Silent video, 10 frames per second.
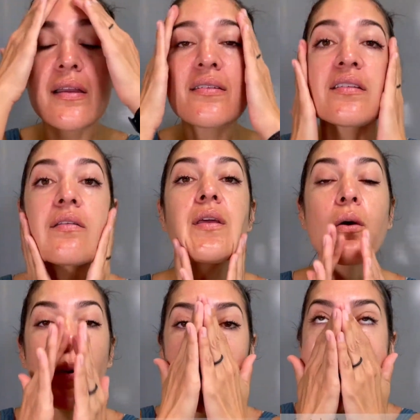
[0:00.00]
So the
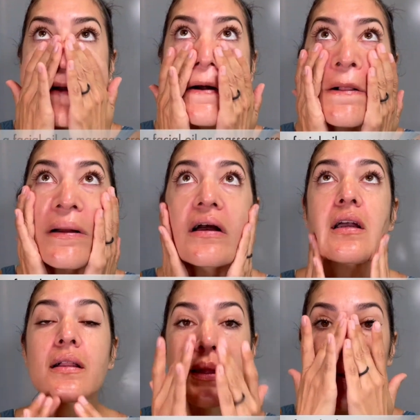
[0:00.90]
oil
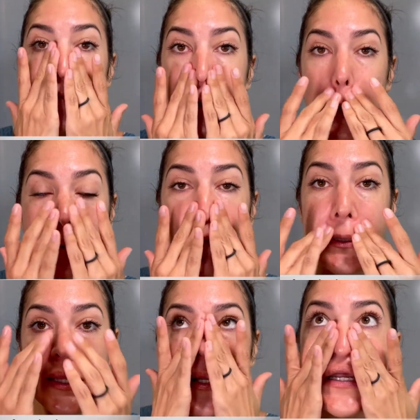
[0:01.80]
gives a
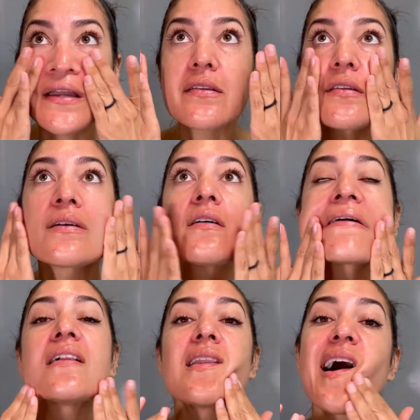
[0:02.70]
really nice
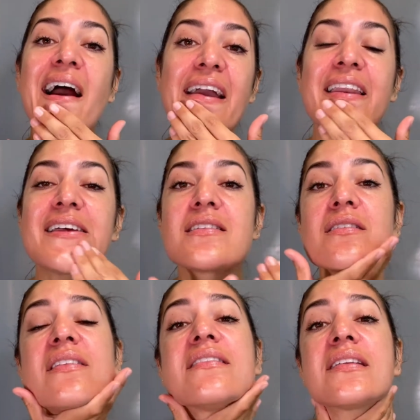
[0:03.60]
glide
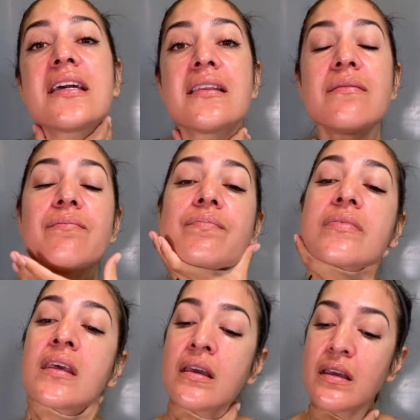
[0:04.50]
to the skin,
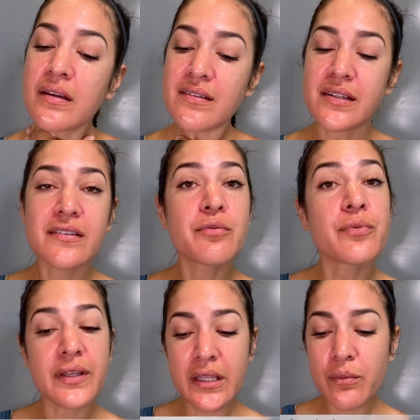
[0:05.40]
because that's
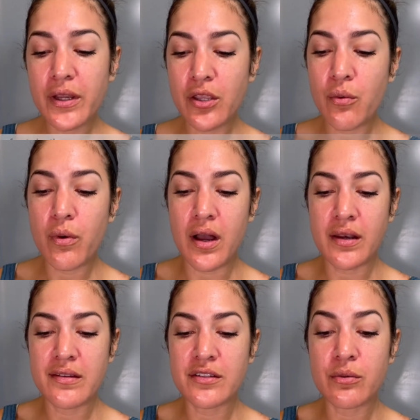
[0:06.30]
really what you
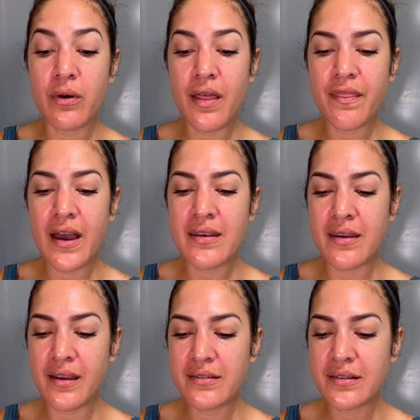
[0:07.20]
want, is you want that
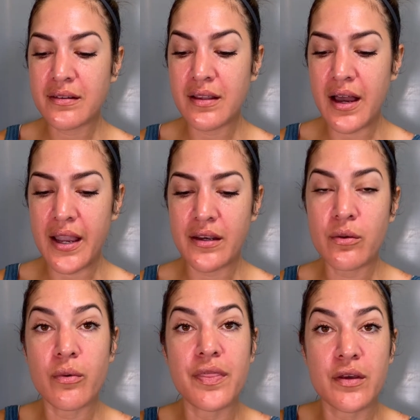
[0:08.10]
nice glide
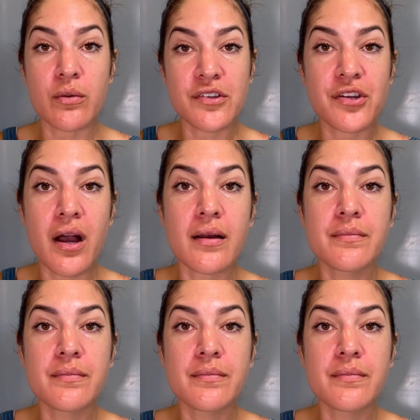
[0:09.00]
with the gua sha.